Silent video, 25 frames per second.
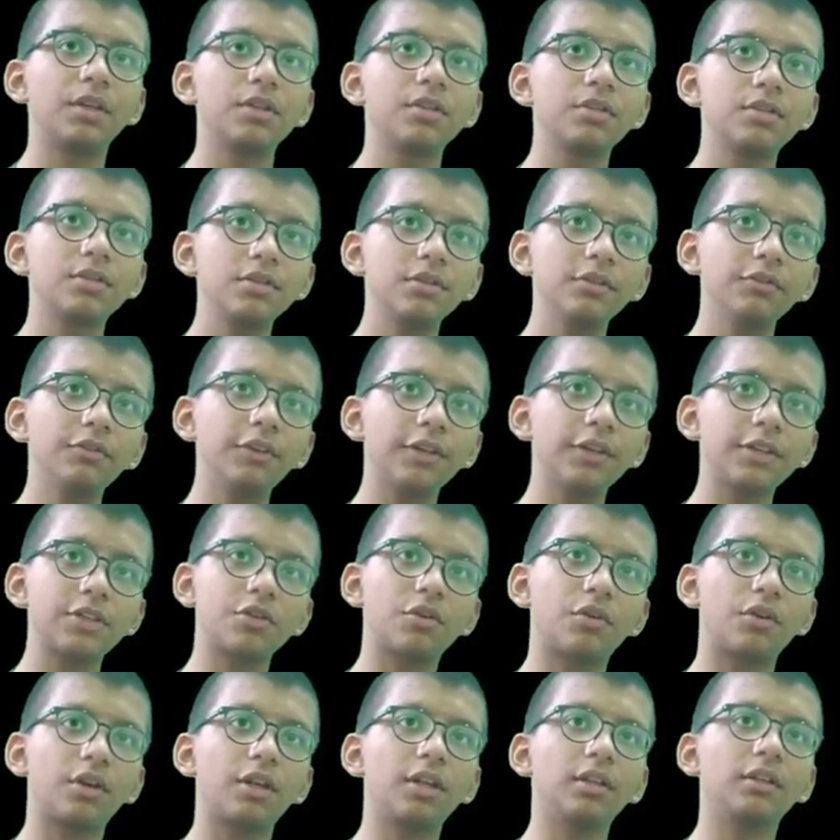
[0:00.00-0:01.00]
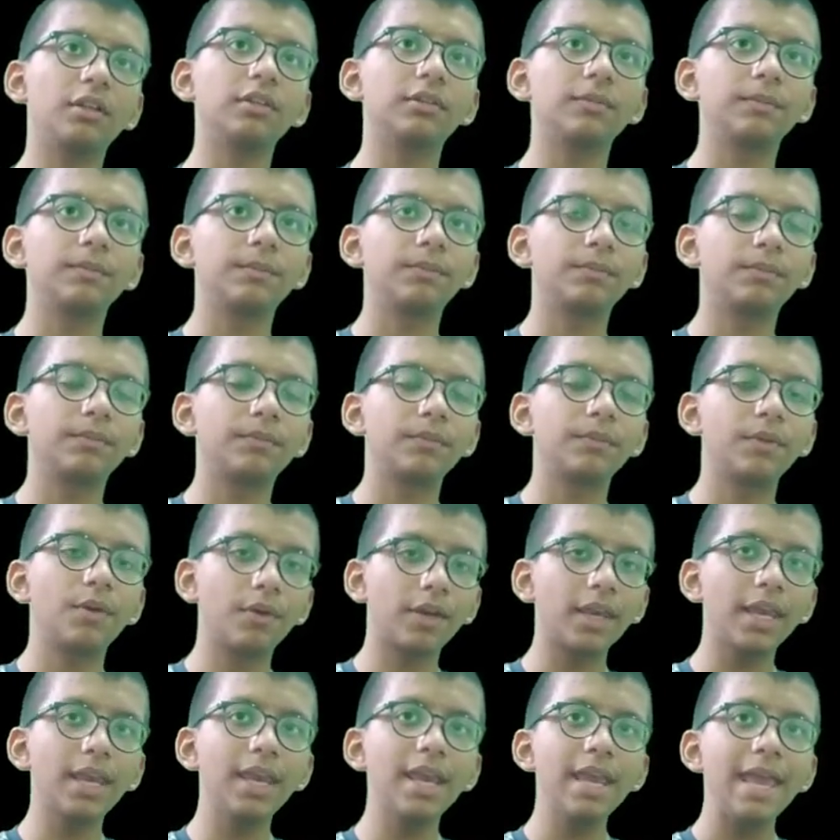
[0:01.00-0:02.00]
2 factorial.
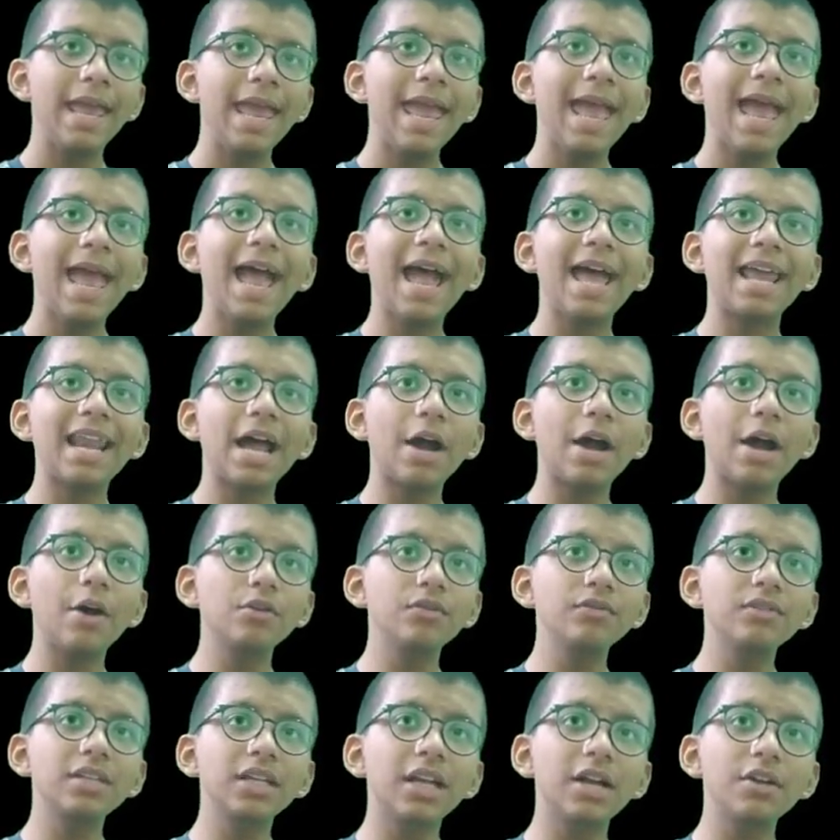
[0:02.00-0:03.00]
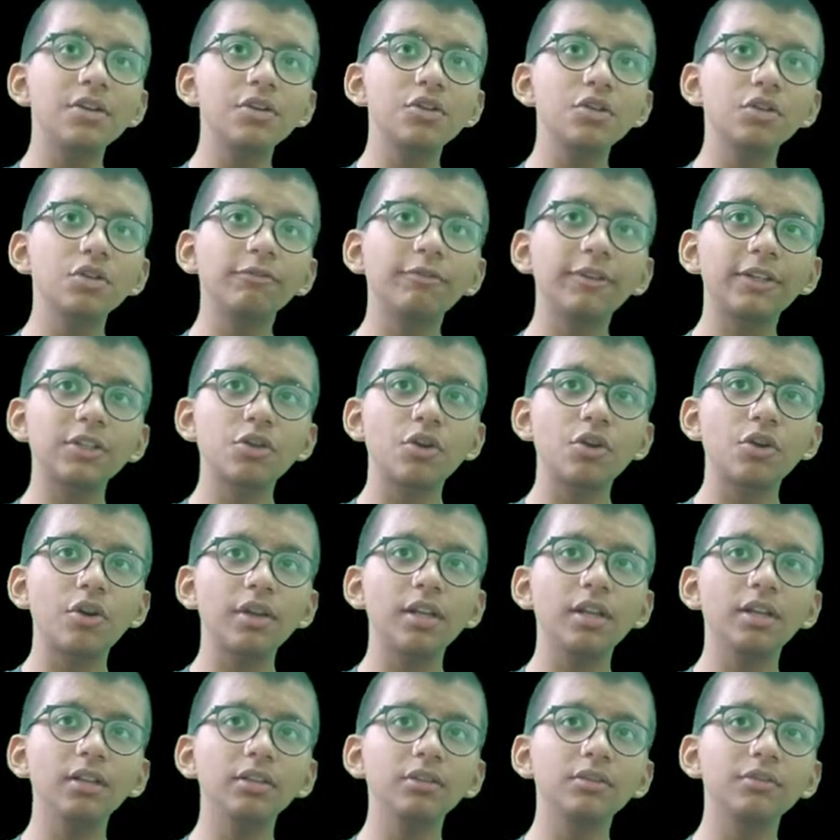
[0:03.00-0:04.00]
Okay, and how do you take out a 2 factorial?